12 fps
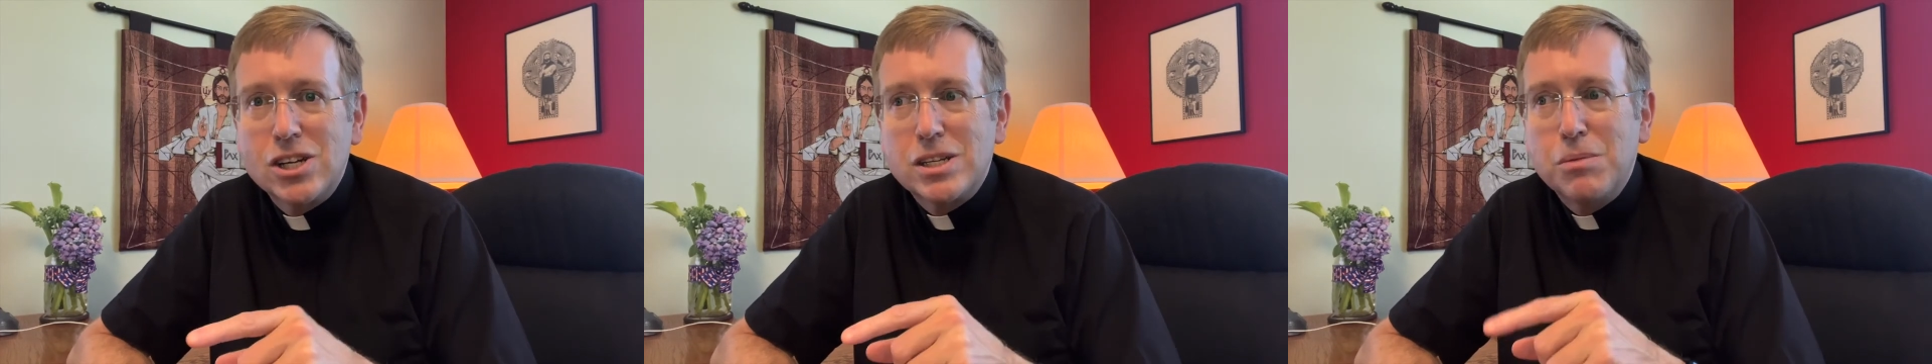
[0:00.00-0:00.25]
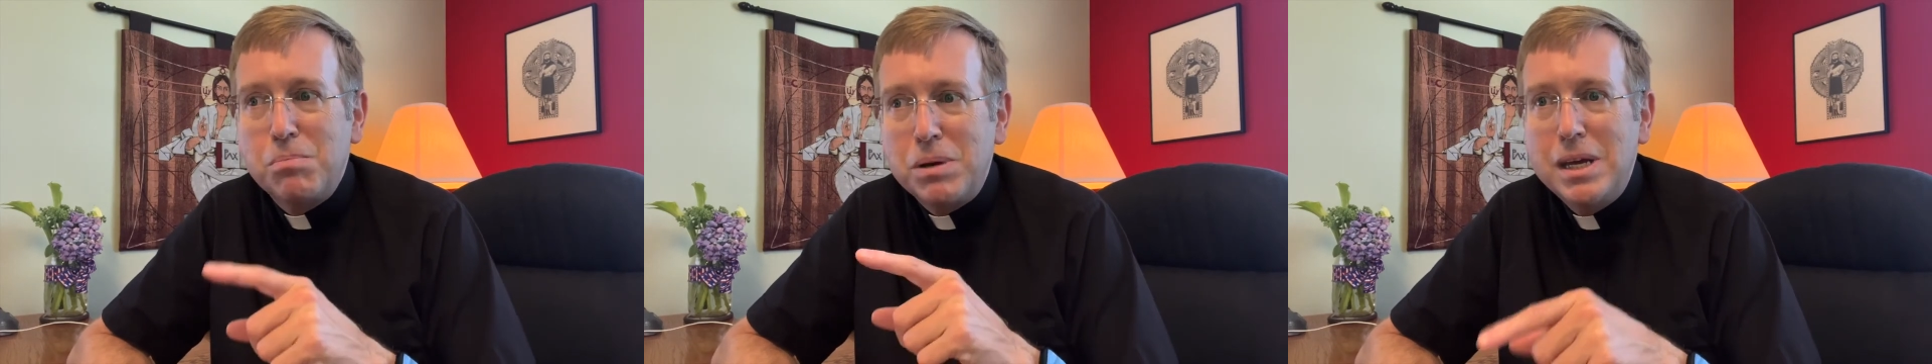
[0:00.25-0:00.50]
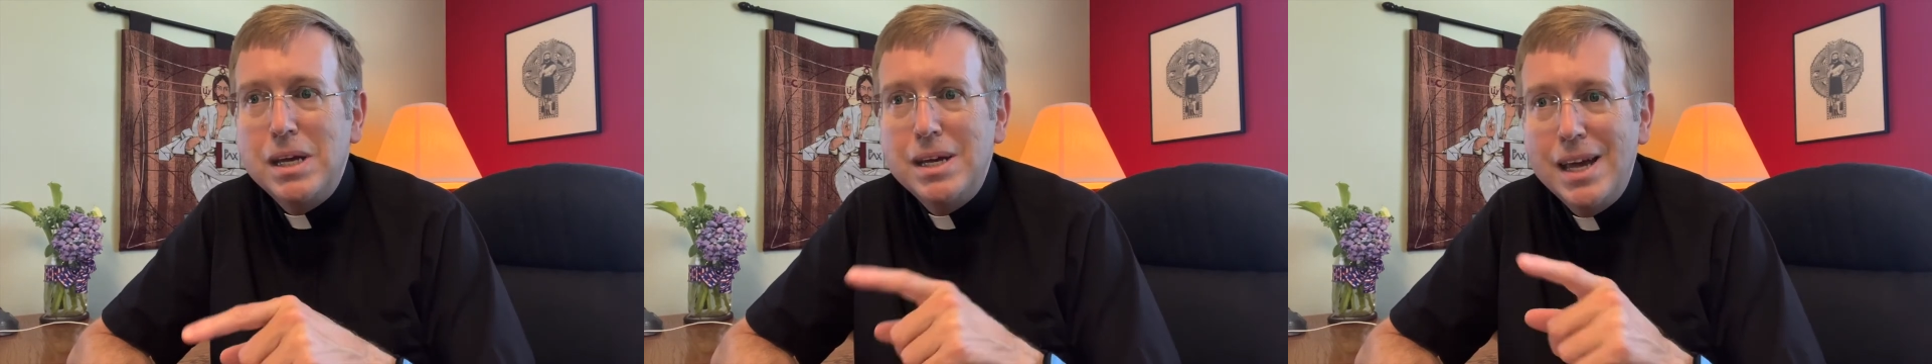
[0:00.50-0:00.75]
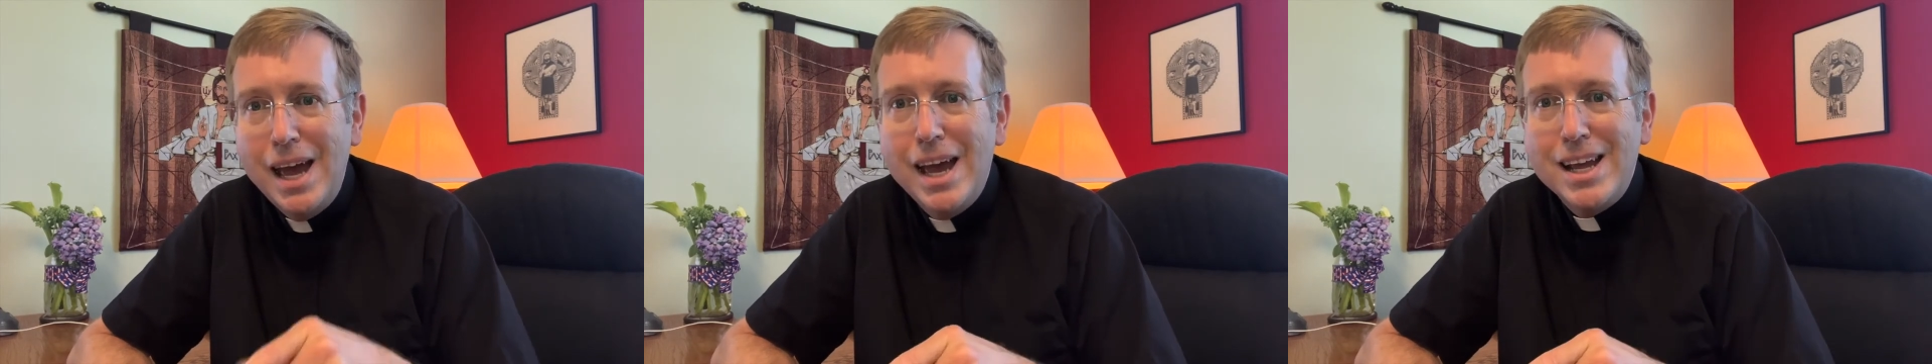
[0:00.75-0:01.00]
it's
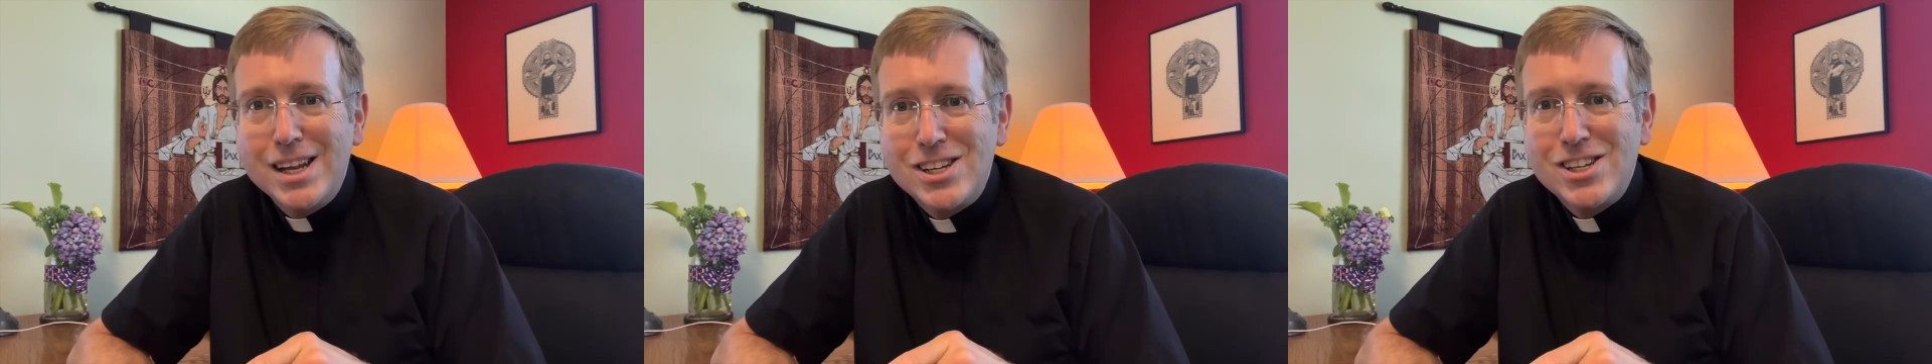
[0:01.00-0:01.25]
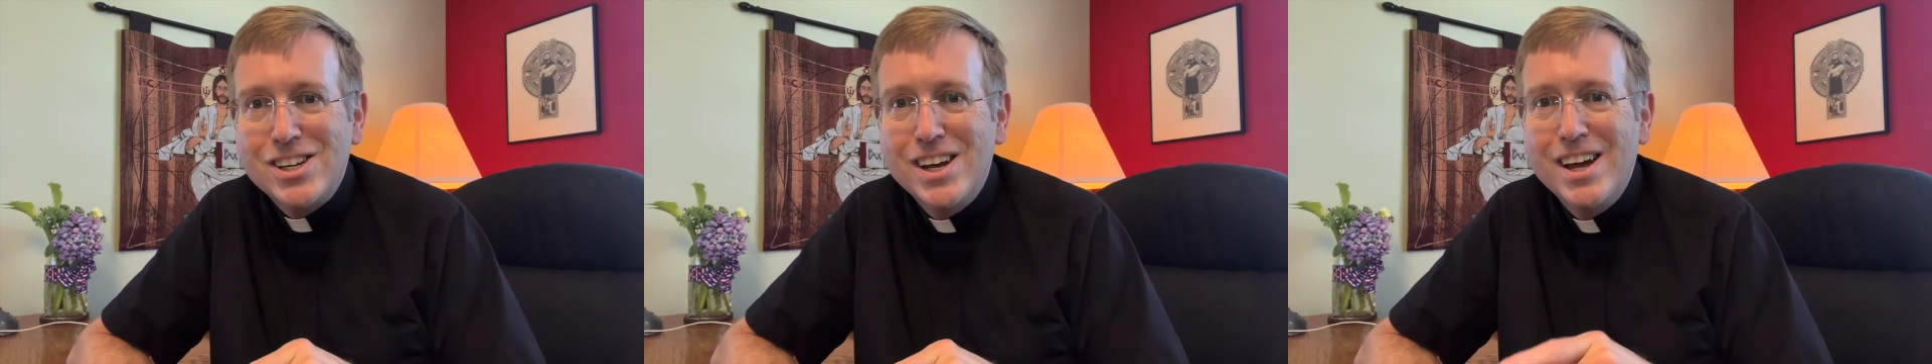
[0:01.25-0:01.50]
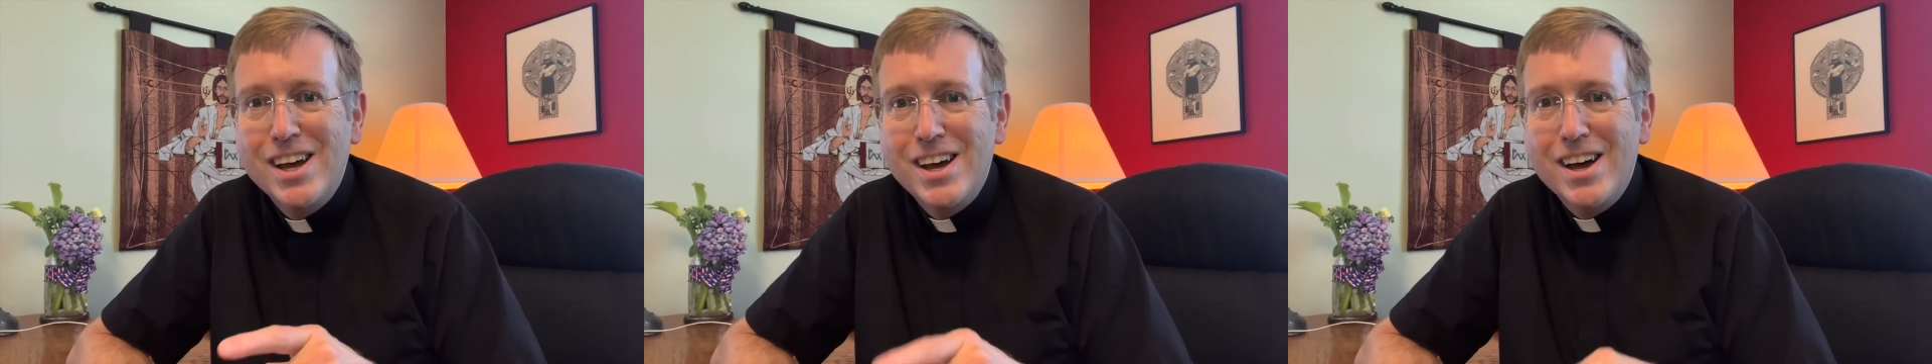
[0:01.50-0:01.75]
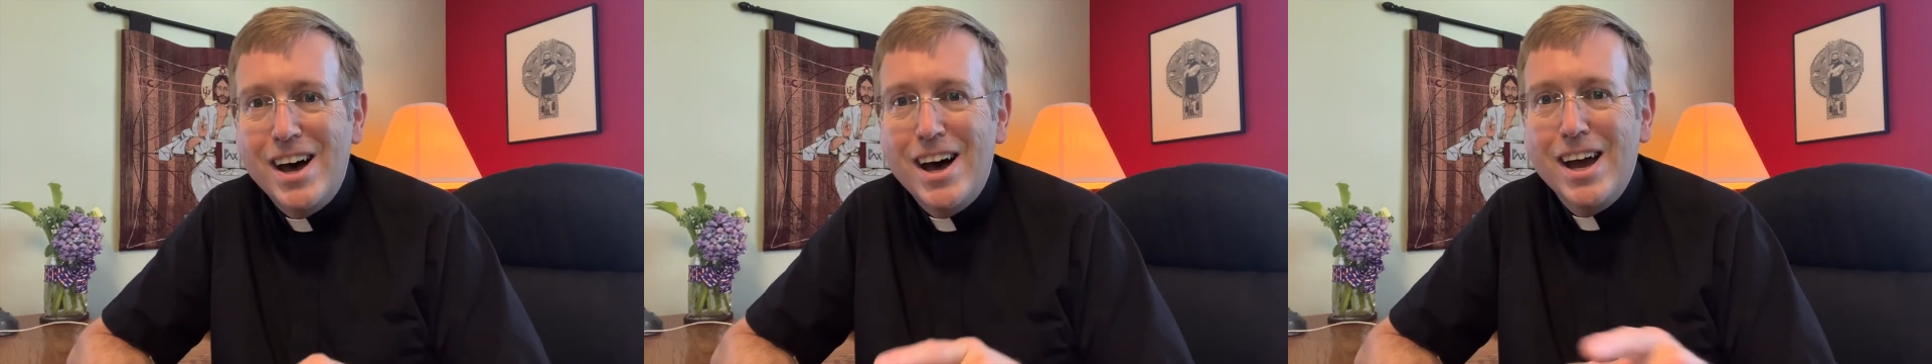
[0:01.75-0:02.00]

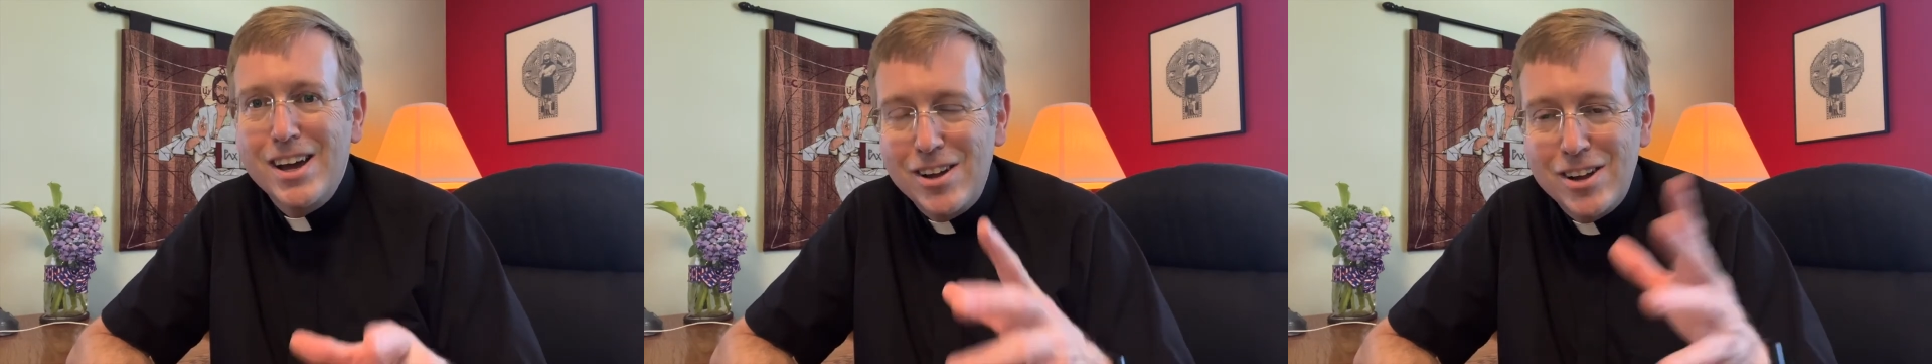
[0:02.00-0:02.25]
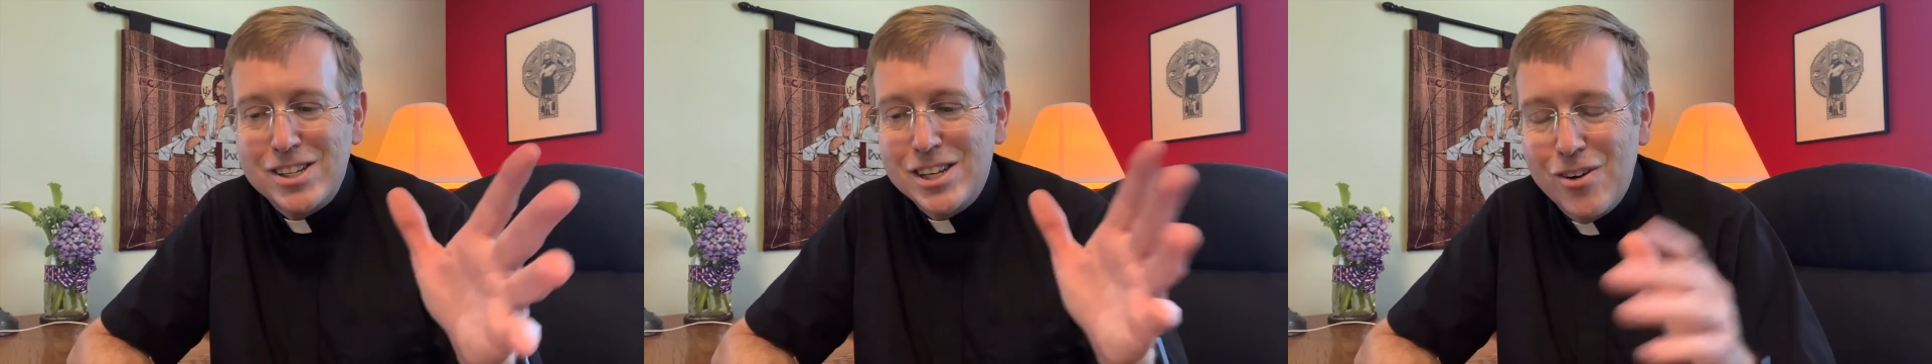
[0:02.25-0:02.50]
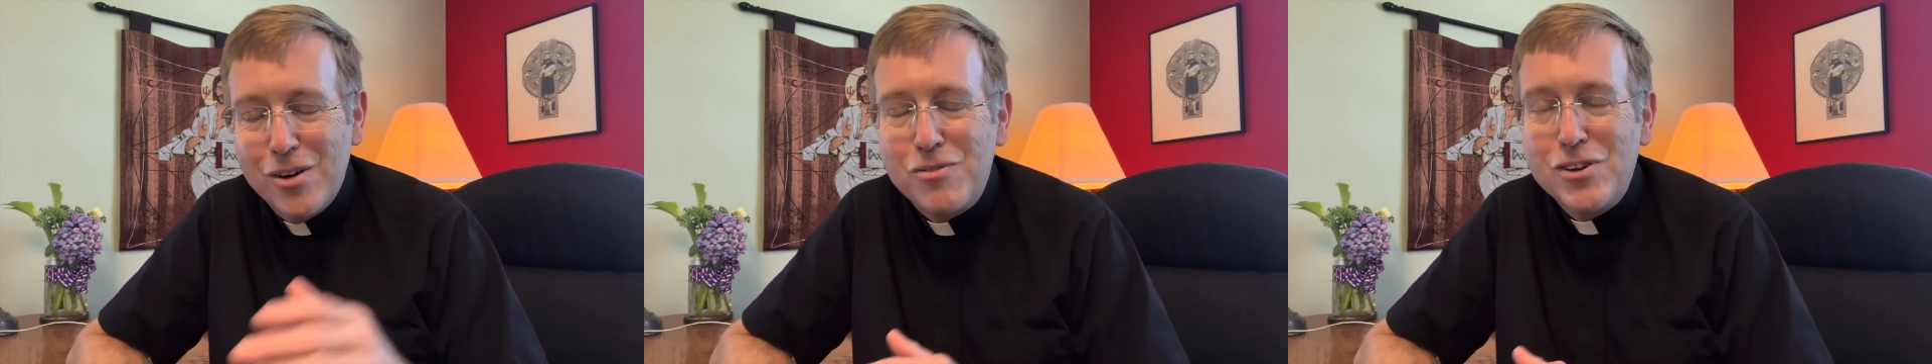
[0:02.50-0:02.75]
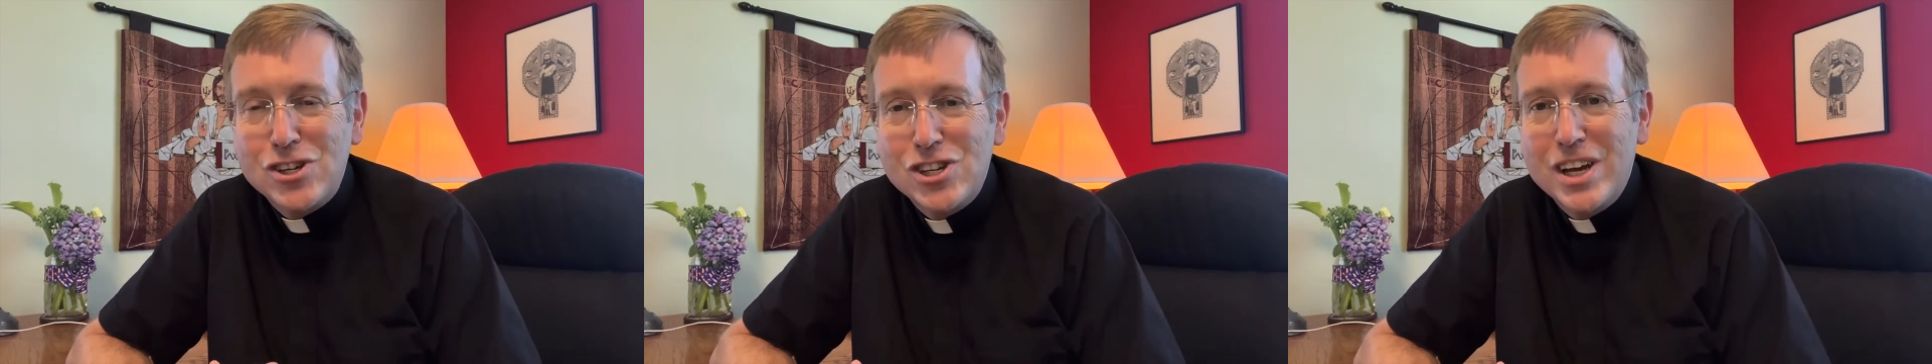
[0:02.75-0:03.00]
P-H-I, etc.,
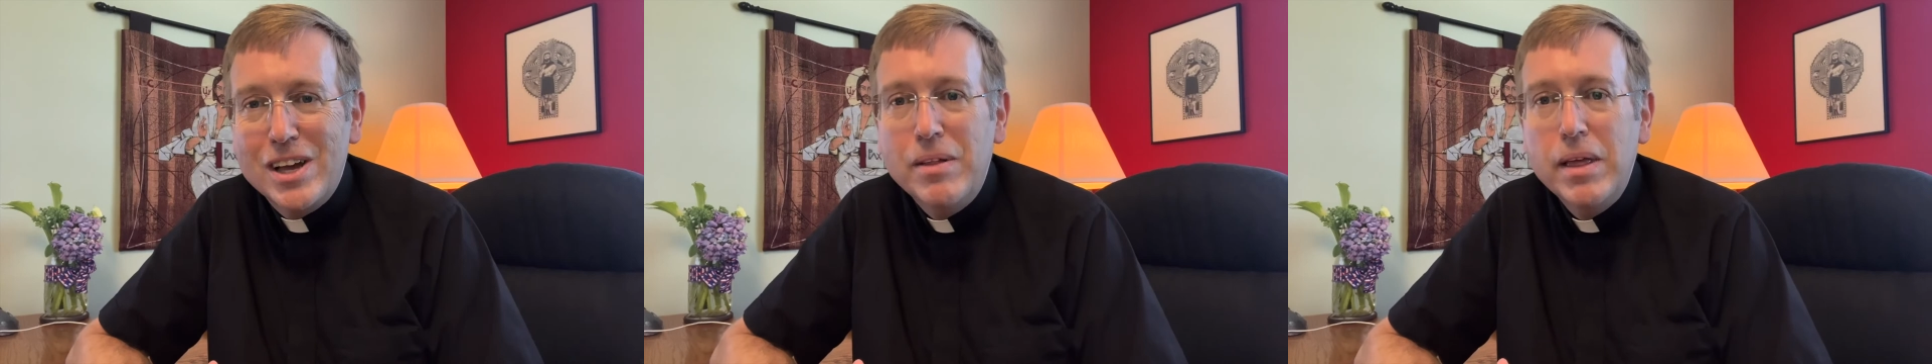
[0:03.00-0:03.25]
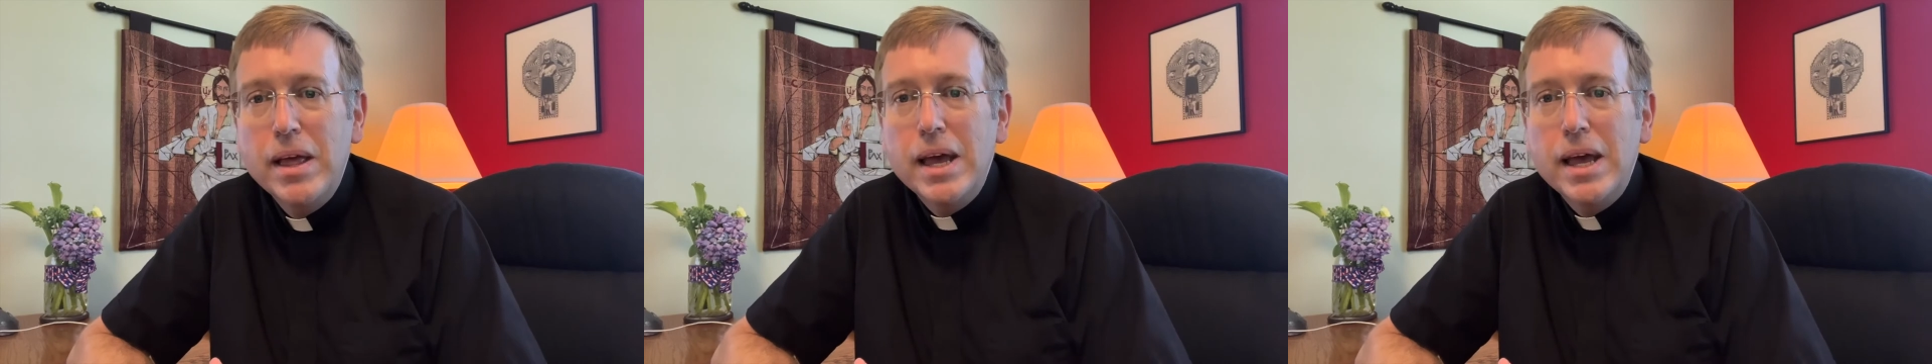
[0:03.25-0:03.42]
phishing.